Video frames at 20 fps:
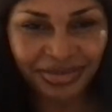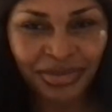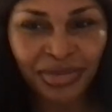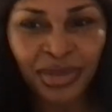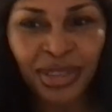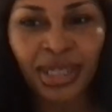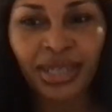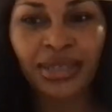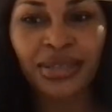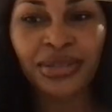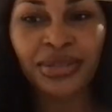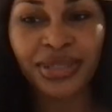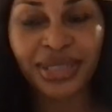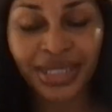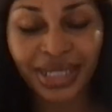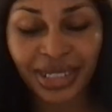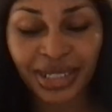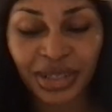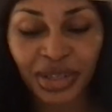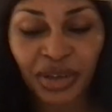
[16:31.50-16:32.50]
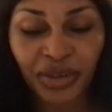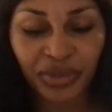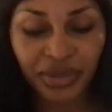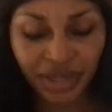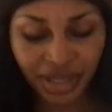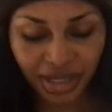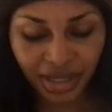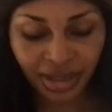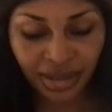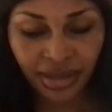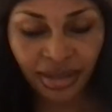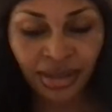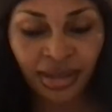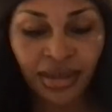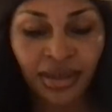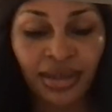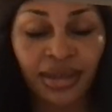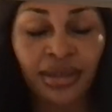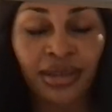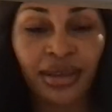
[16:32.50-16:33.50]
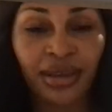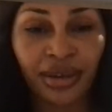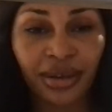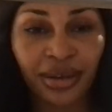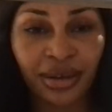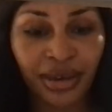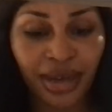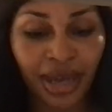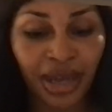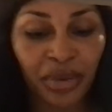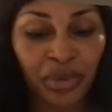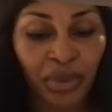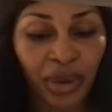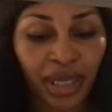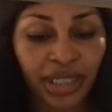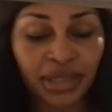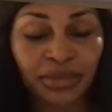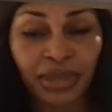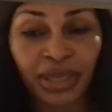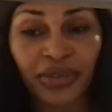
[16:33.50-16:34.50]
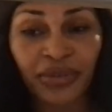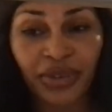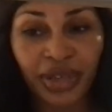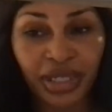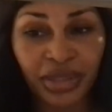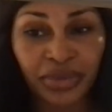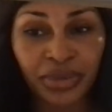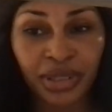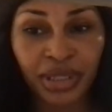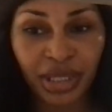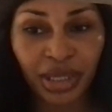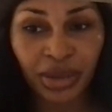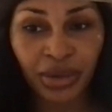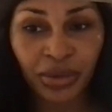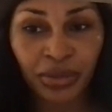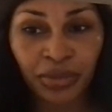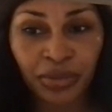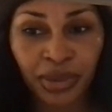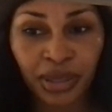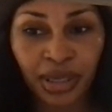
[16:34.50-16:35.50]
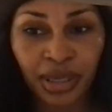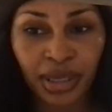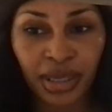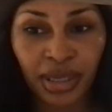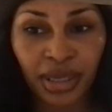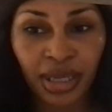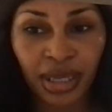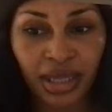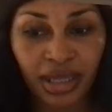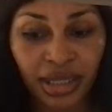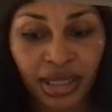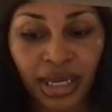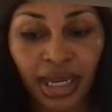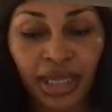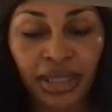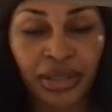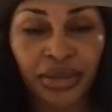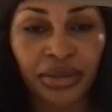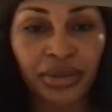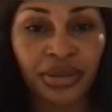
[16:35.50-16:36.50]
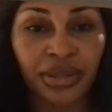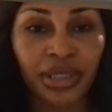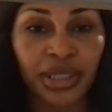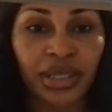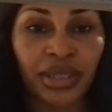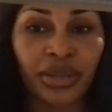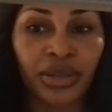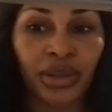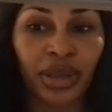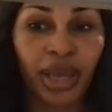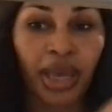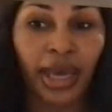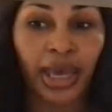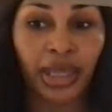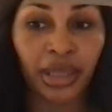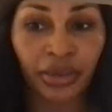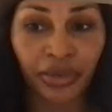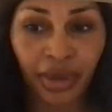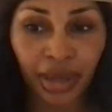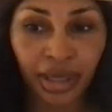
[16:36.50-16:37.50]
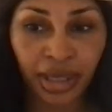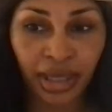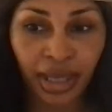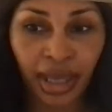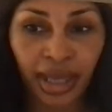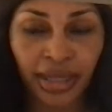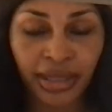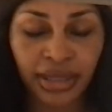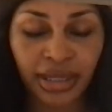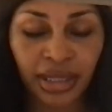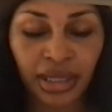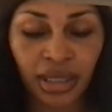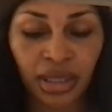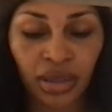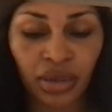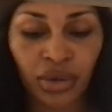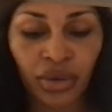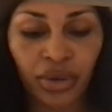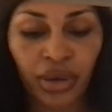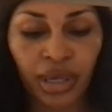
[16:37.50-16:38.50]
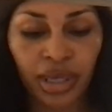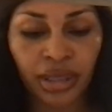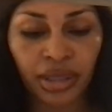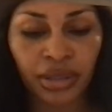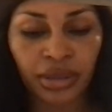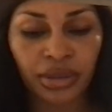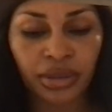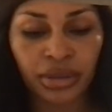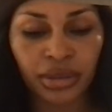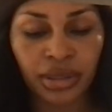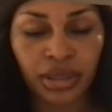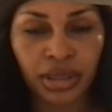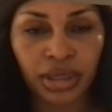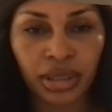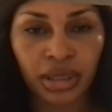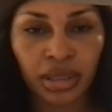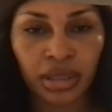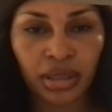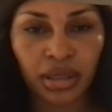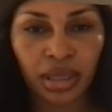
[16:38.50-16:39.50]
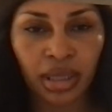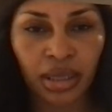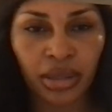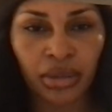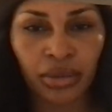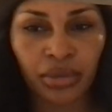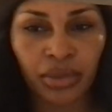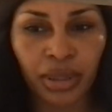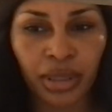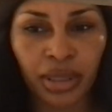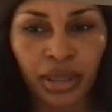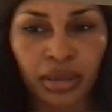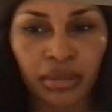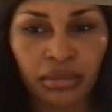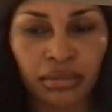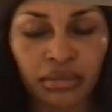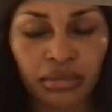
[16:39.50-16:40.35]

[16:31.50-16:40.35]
You do a skincare routine? Y'all, I wash my face with soap and then I use either hyaluronic acid or I use the other one.